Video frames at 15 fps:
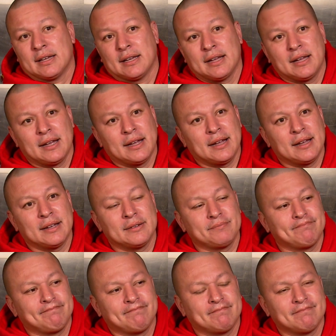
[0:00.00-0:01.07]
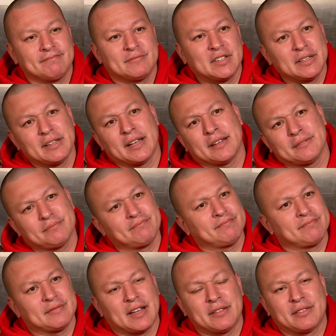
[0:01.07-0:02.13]
And then that,
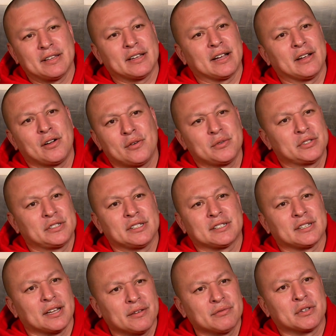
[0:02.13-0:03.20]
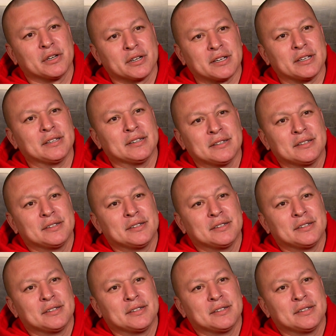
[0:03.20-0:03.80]
I think I always just loved cooking.